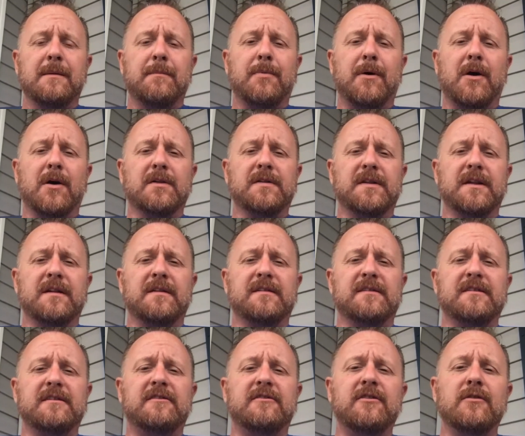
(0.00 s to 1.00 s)
Paul says
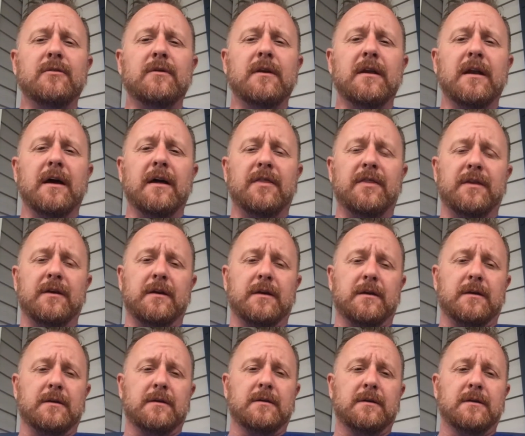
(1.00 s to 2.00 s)
to do
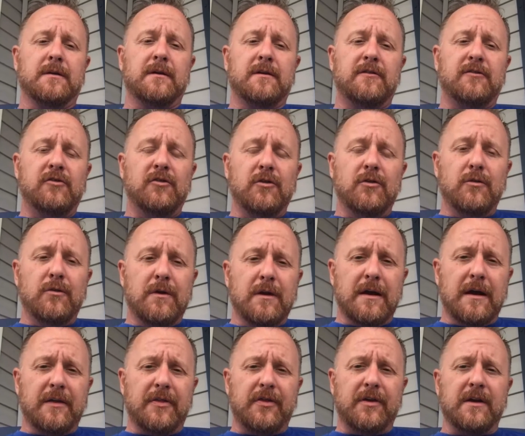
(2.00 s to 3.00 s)
nothing, do
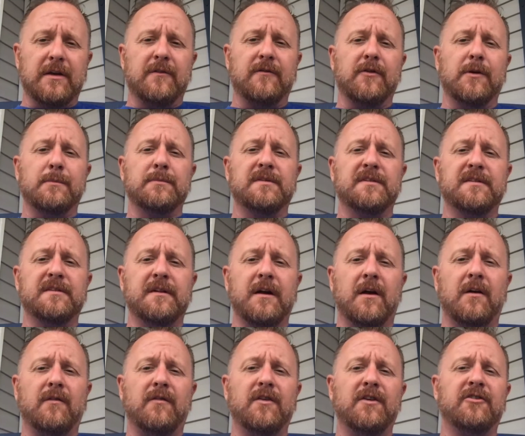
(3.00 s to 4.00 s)
nothing from
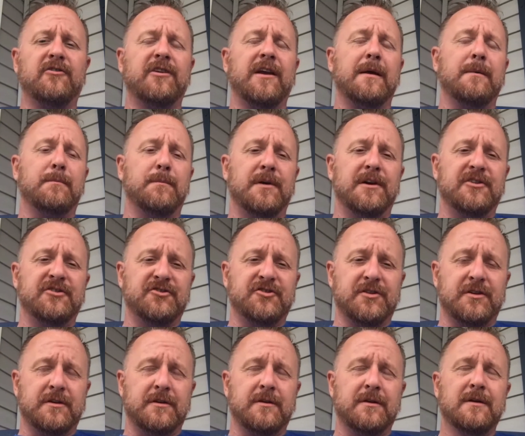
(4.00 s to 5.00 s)
selfish
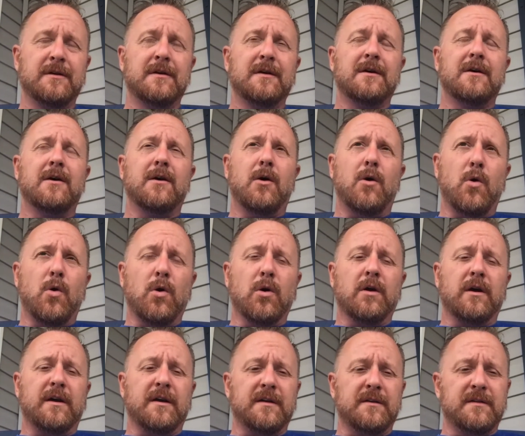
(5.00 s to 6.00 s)
ambition
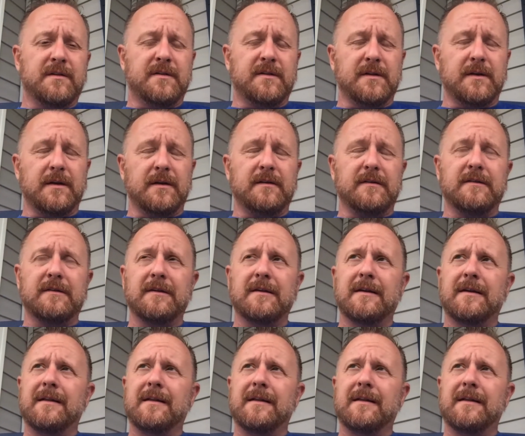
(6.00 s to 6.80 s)
or conceit